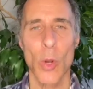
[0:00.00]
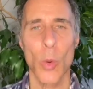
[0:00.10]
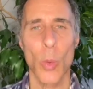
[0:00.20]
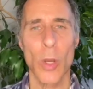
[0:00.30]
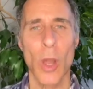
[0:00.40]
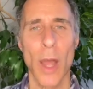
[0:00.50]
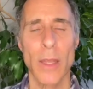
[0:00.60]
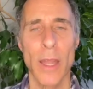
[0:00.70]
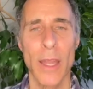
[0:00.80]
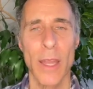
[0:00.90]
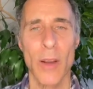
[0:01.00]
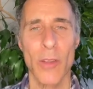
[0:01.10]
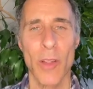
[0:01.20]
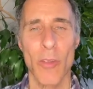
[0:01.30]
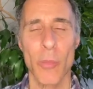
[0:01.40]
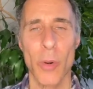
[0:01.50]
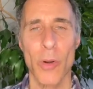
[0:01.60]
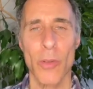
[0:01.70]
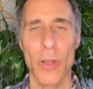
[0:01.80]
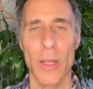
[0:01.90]
We're not taking ourselves
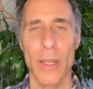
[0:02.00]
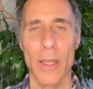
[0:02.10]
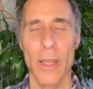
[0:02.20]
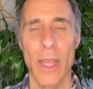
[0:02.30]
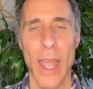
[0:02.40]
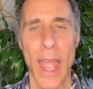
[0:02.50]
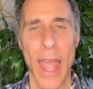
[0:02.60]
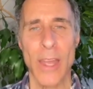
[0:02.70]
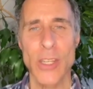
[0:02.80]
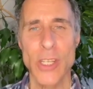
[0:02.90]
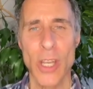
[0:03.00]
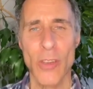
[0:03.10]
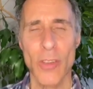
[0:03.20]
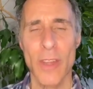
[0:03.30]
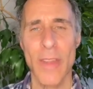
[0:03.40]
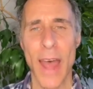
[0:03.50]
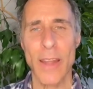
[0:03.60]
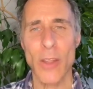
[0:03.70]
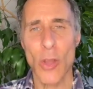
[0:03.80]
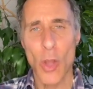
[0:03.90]
personally. And just in
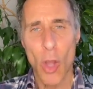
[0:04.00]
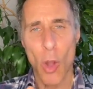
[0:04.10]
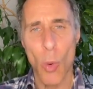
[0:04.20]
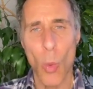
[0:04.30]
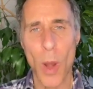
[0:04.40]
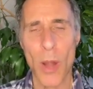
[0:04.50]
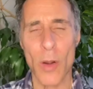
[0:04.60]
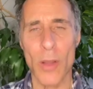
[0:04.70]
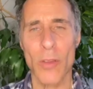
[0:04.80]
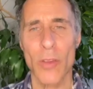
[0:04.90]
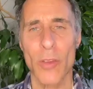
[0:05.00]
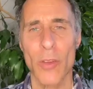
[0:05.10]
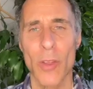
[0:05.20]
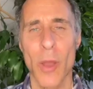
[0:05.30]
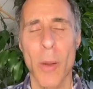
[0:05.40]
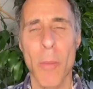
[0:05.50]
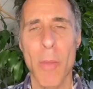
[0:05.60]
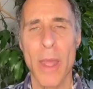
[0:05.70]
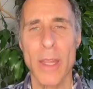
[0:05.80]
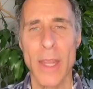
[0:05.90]
that awareness,
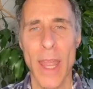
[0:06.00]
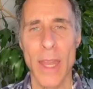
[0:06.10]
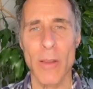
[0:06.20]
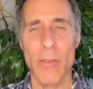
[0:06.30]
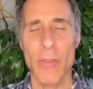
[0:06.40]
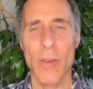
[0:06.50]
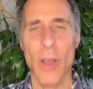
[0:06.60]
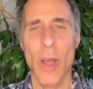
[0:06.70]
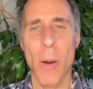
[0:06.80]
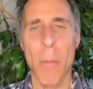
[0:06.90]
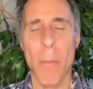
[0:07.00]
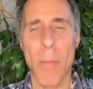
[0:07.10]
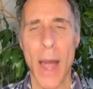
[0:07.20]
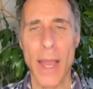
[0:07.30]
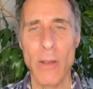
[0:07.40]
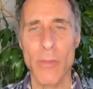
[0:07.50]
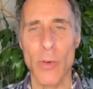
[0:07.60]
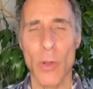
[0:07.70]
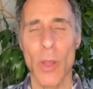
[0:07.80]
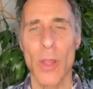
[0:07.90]
meditative,
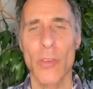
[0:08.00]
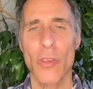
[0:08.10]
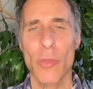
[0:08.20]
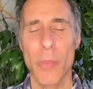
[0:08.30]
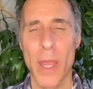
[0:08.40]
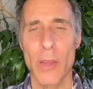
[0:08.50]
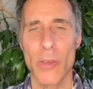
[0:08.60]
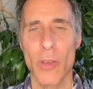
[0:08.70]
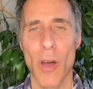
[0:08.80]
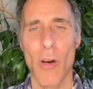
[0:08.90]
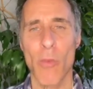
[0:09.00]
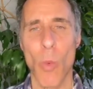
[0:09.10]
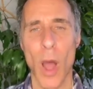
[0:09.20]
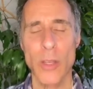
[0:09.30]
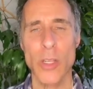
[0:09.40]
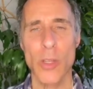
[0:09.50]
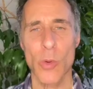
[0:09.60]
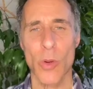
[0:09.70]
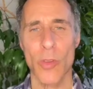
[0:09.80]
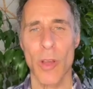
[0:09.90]
mindful space of watching
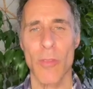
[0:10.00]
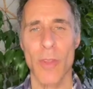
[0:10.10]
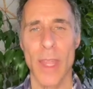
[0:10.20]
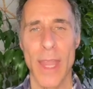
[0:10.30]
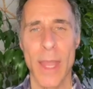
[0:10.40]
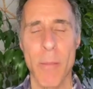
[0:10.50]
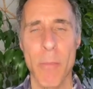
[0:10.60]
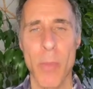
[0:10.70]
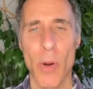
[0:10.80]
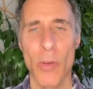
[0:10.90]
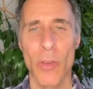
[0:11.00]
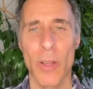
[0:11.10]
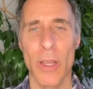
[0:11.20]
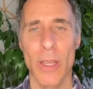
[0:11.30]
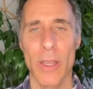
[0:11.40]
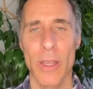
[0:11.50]
yourself impersonally,